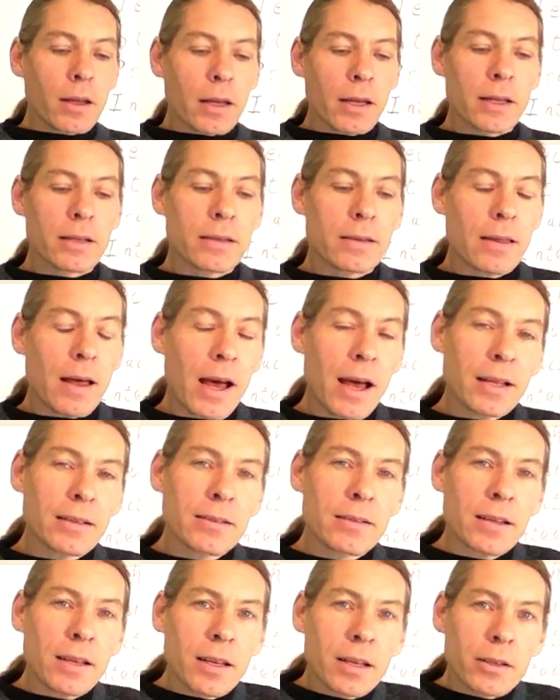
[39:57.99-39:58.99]

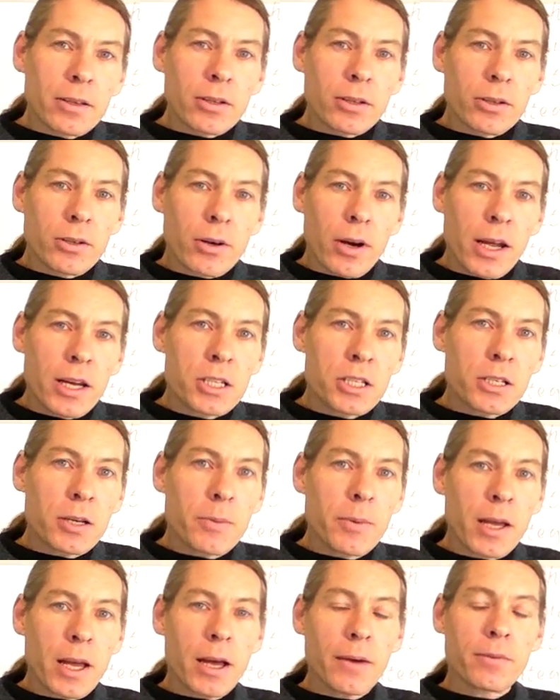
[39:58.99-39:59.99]
That's the integration
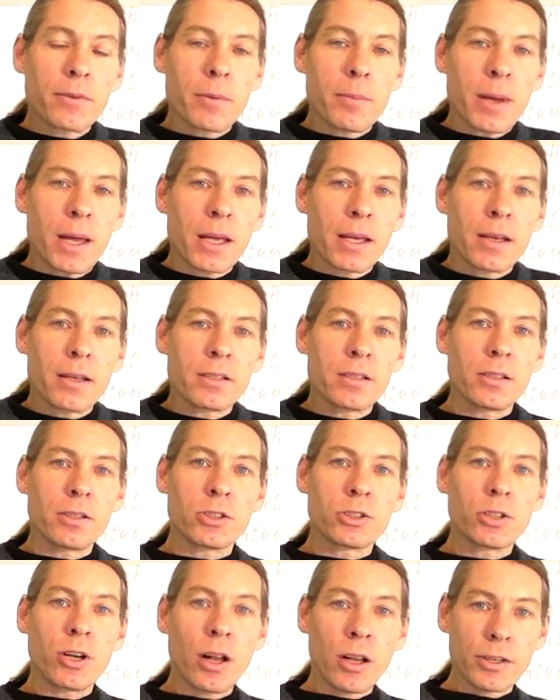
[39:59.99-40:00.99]
we have to make as an
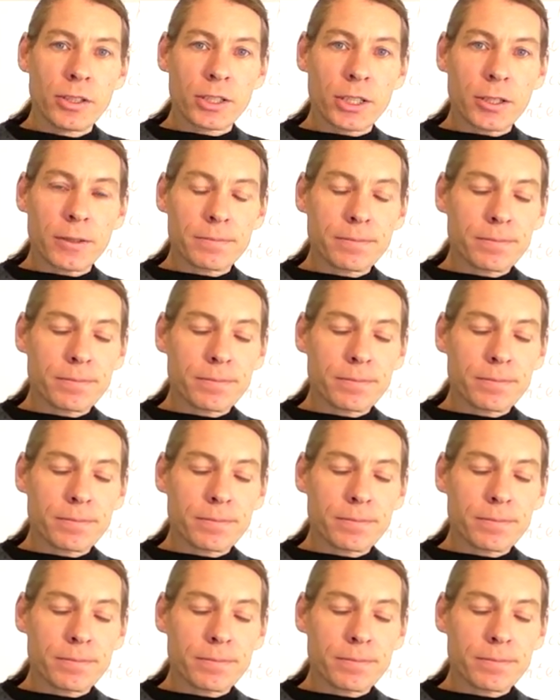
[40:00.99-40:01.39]
astrologer.